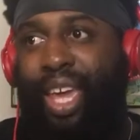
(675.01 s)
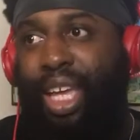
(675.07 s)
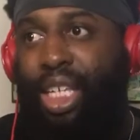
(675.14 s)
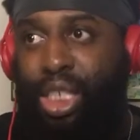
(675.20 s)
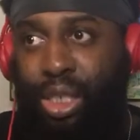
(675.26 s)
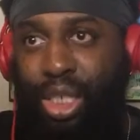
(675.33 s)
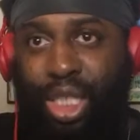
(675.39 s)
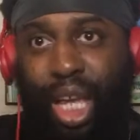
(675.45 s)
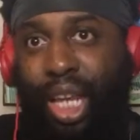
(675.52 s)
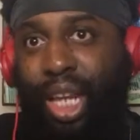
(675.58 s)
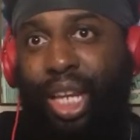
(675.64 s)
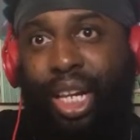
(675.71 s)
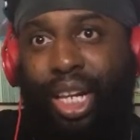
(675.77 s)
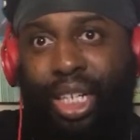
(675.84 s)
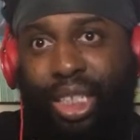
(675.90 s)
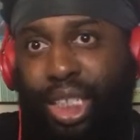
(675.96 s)
he's
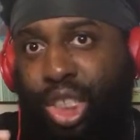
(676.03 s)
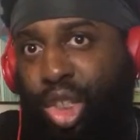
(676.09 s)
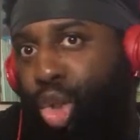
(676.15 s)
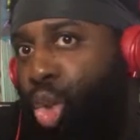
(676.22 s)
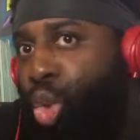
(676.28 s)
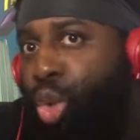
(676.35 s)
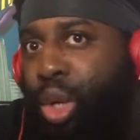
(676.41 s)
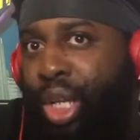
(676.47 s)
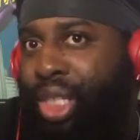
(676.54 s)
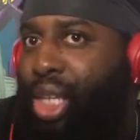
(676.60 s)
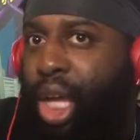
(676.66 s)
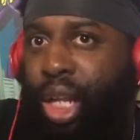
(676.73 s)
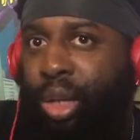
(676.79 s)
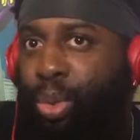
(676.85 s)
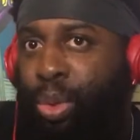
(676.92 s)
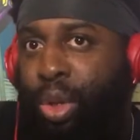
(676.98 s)
technically just doing
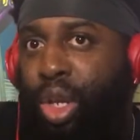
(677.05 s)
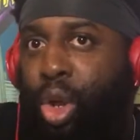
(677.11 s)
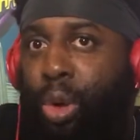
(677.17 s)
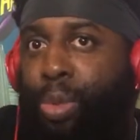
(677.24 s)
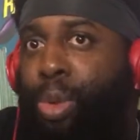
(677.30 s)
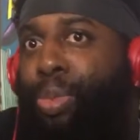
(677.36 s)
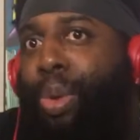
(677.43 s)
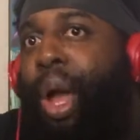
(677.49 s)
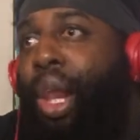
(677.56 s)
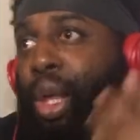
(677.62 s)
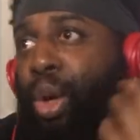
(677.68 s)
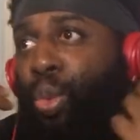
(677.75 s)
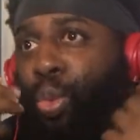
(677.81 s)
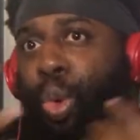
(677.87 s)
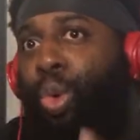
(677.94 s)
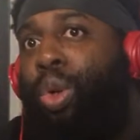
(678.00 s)
exactly what Nobu probably
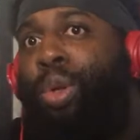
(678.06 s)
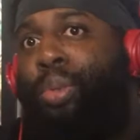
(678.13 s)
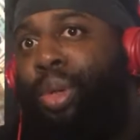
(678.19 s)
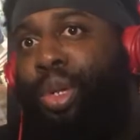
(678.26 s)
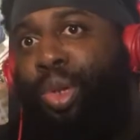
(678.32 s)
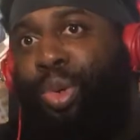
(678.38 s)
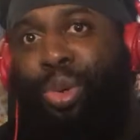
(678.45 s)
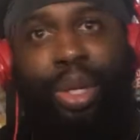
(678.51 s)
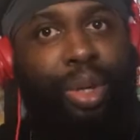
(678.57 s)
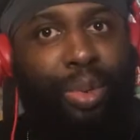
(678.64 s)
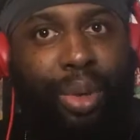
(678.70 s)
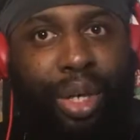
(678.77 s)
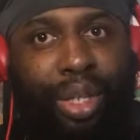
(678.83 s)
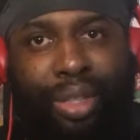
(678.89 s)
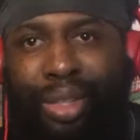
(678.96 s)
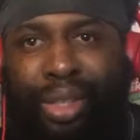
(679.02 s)
want him to do anyway.